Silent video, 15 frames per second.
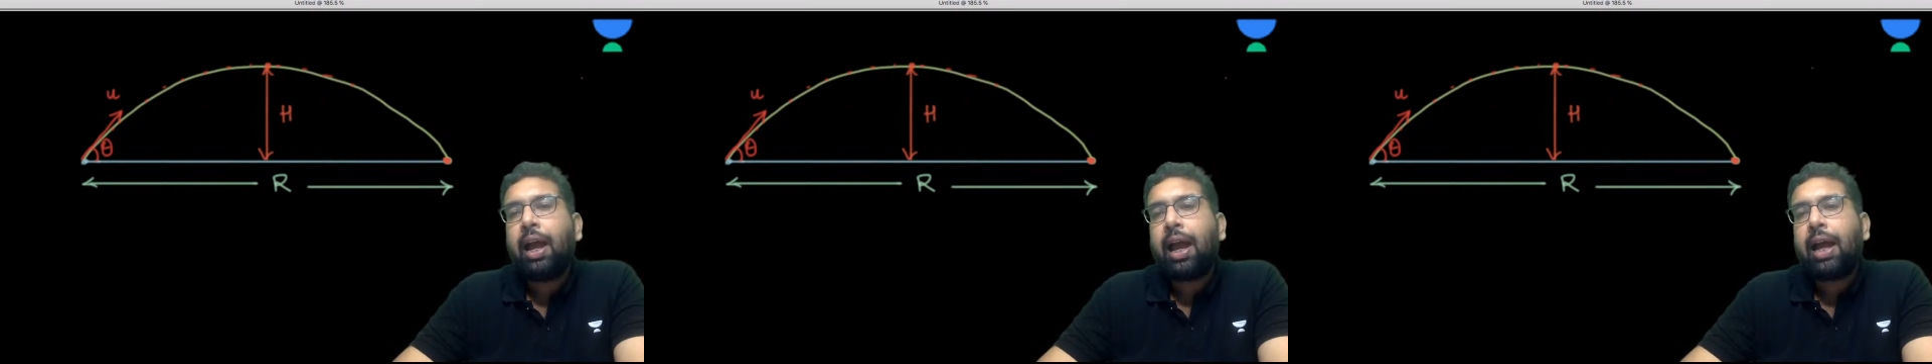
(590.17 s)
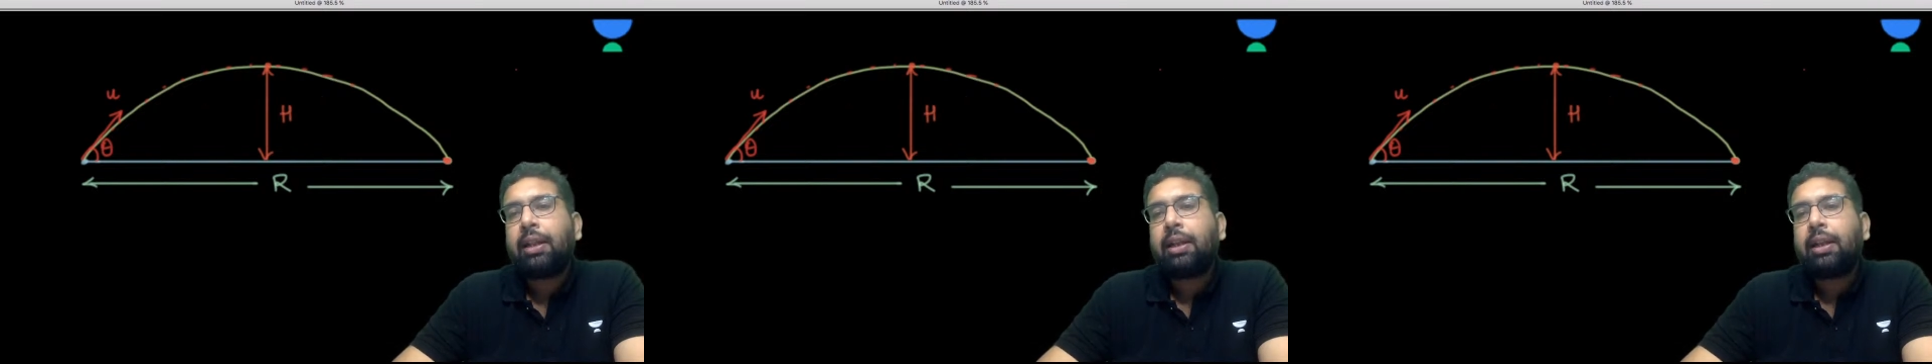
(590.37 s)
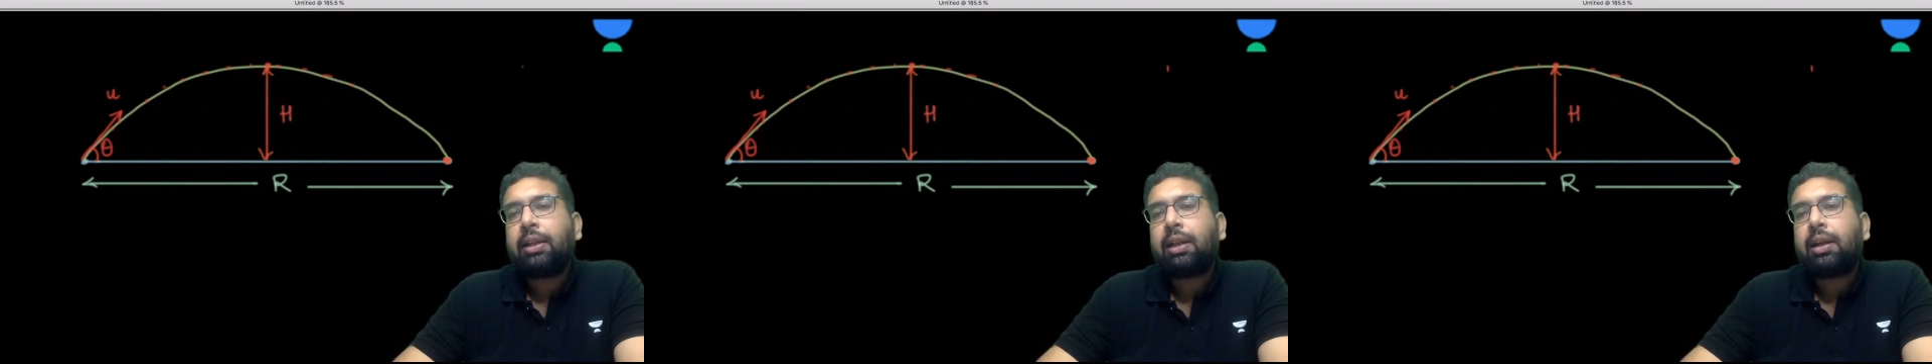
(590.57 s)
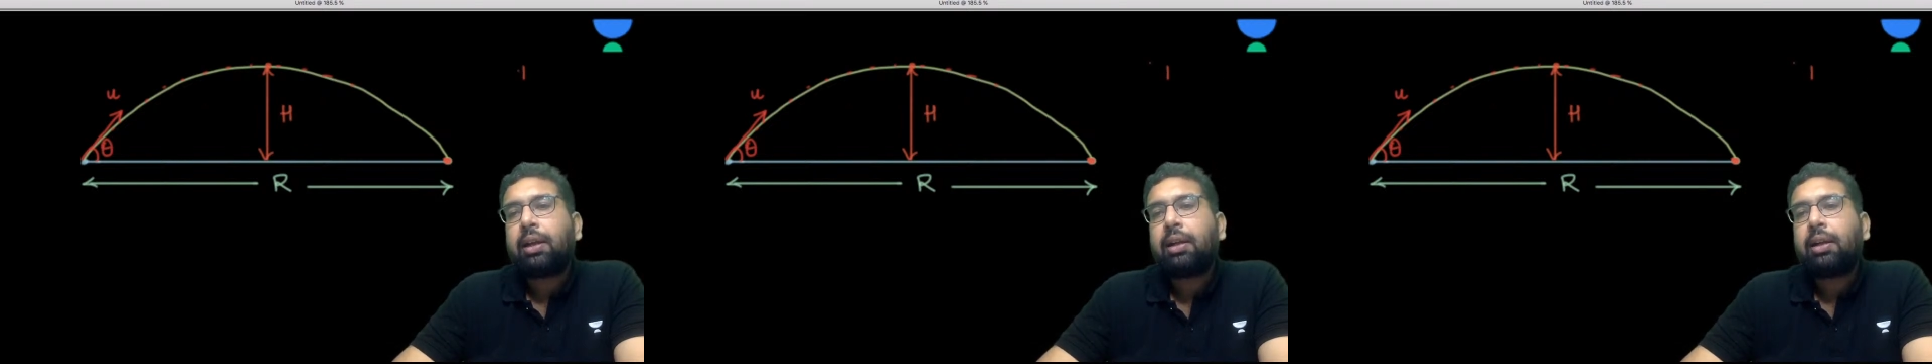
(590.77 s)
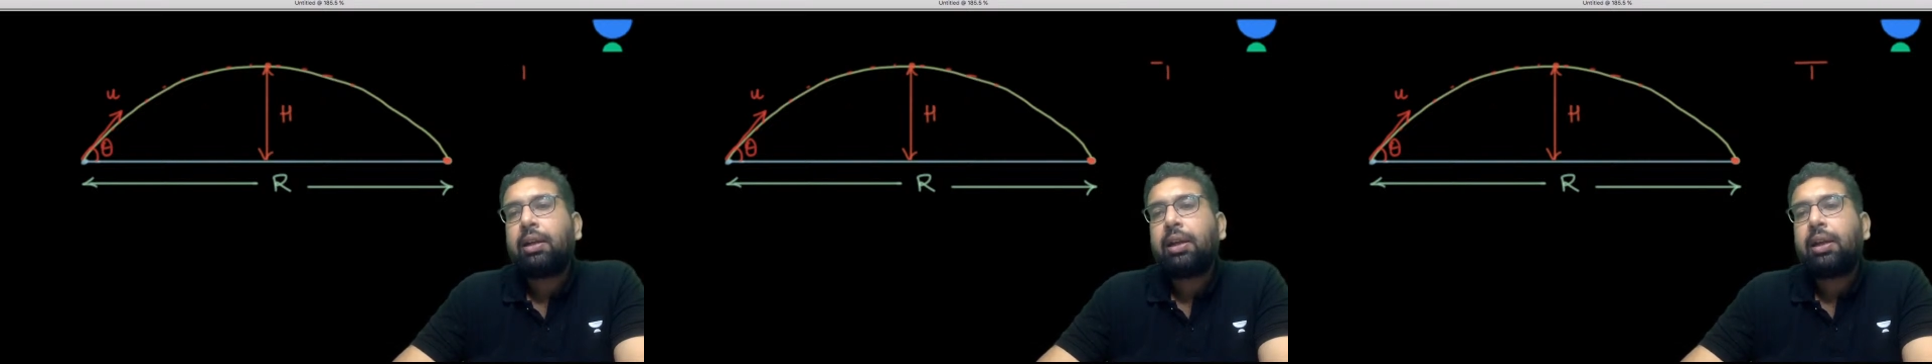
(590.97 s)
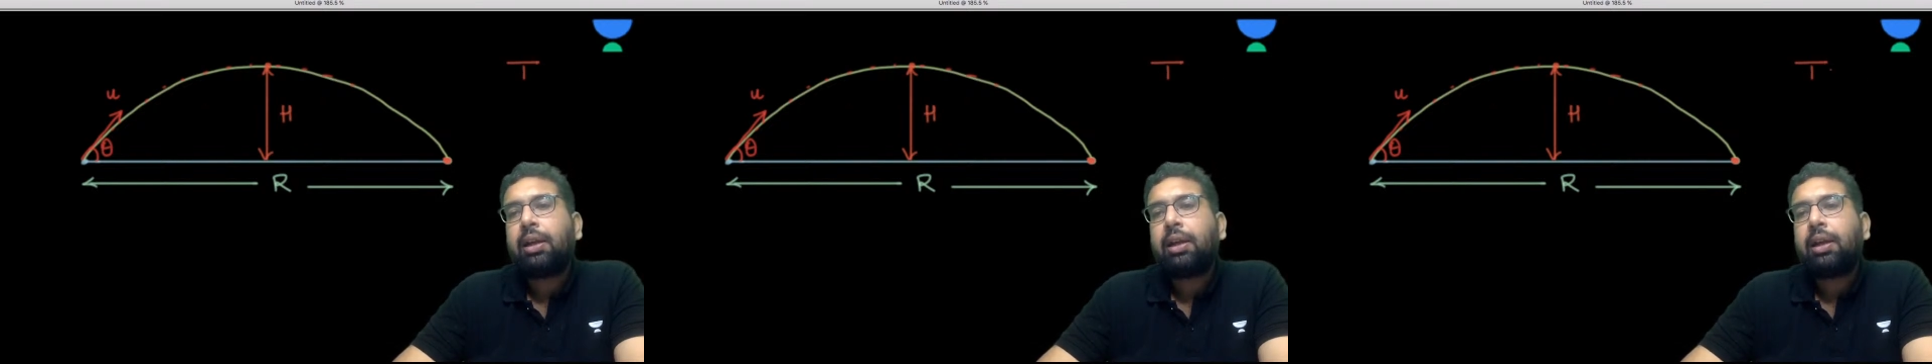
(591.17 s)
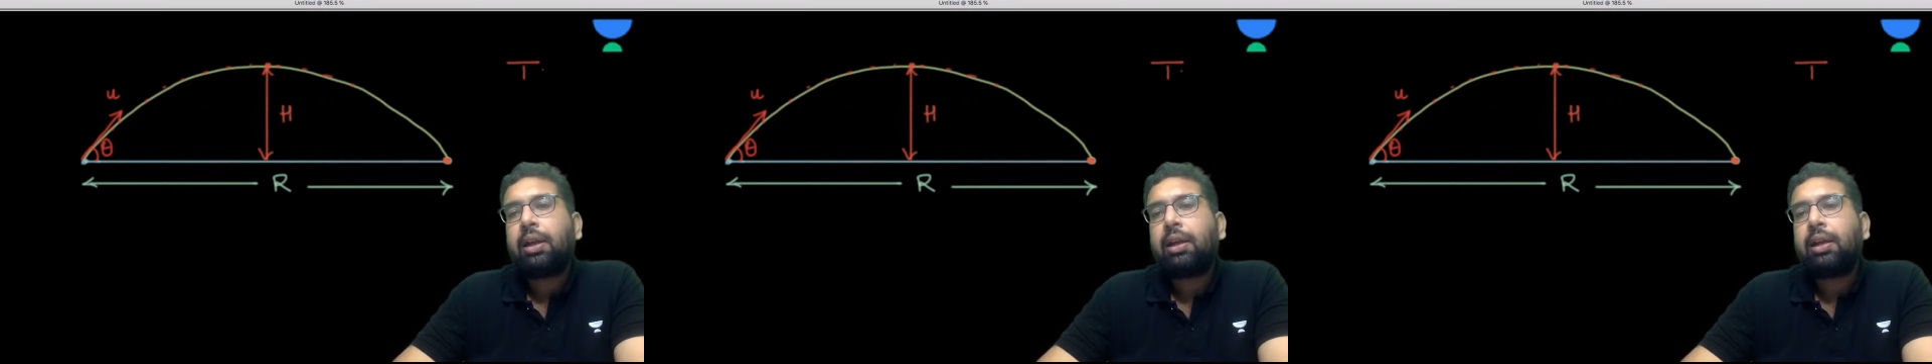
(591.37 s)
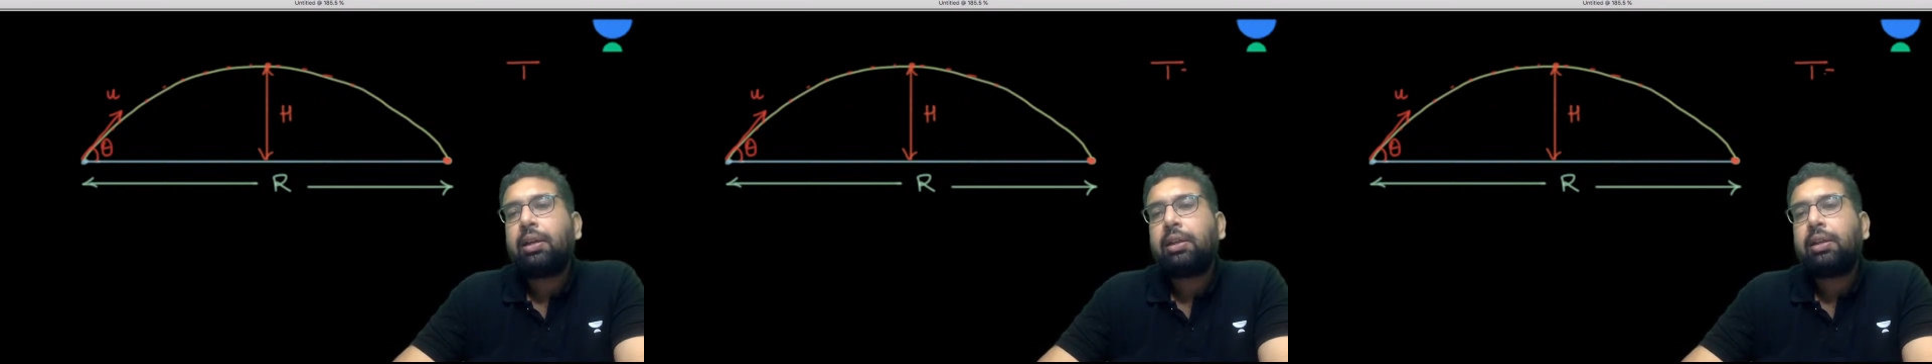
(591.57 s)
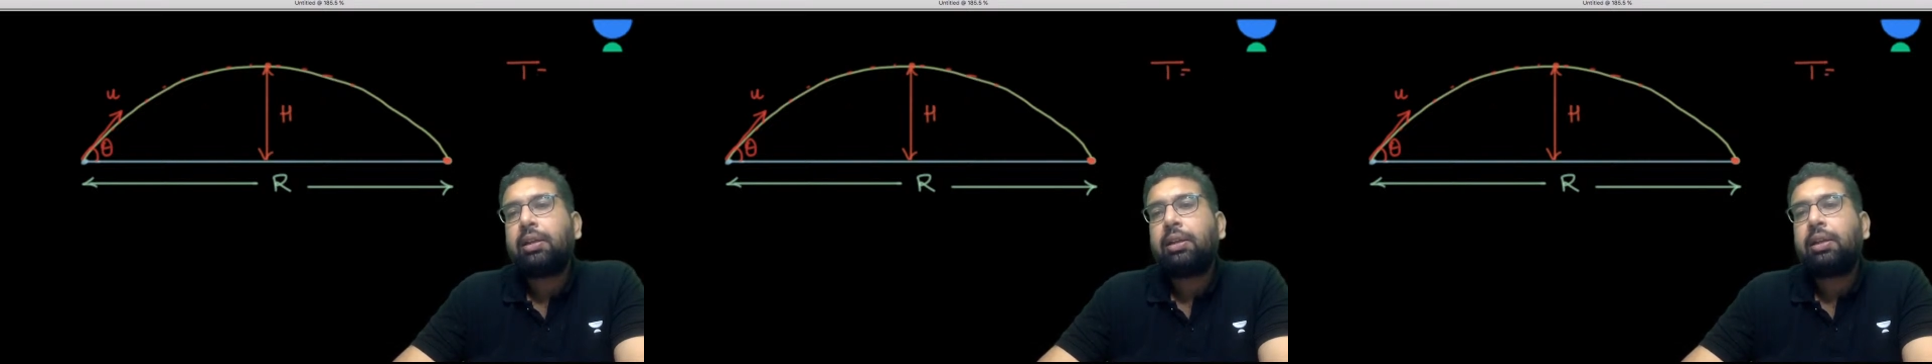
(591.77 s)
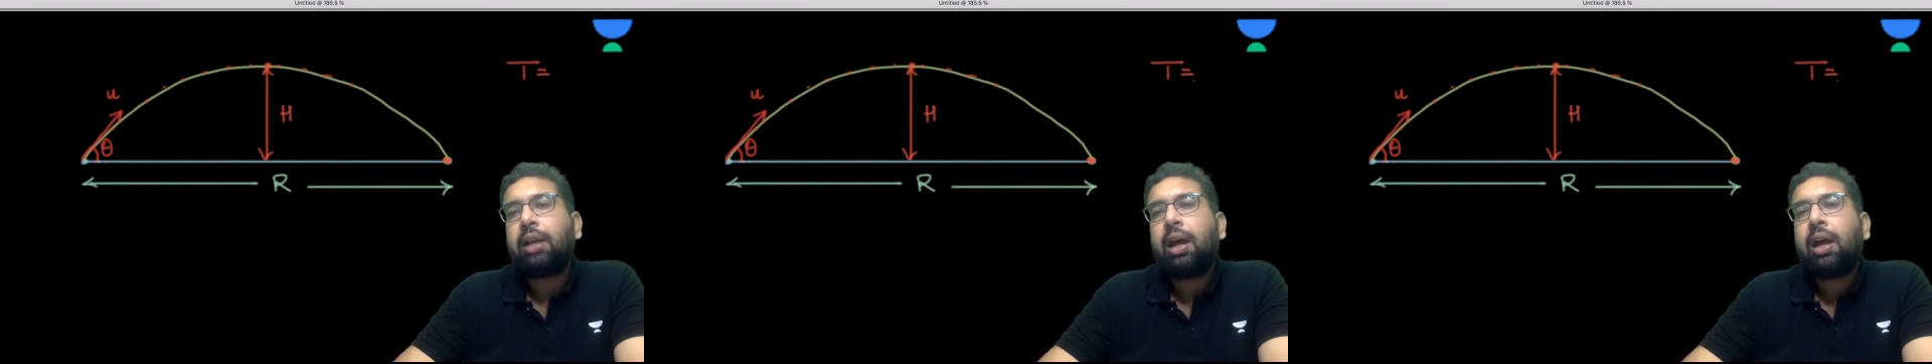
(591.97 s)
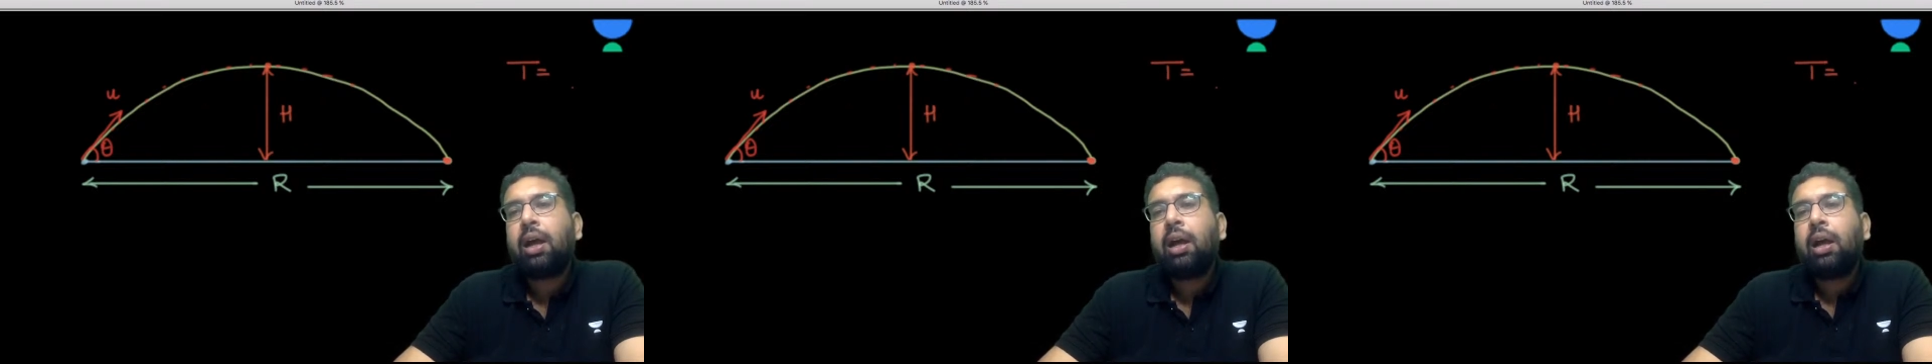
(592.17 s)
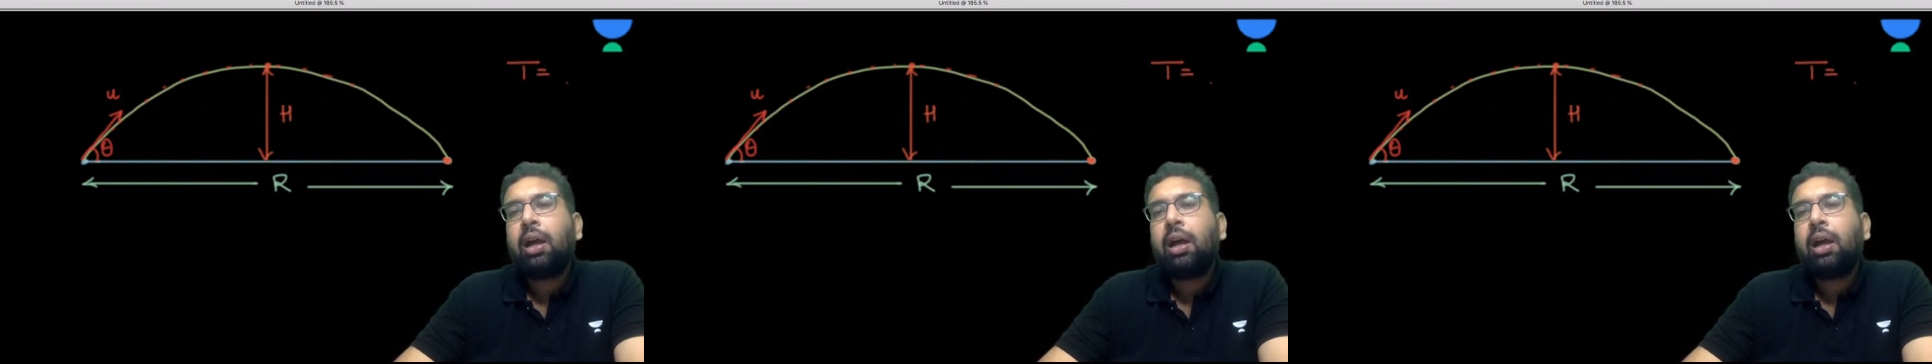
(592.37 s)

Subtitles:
And the third thing is the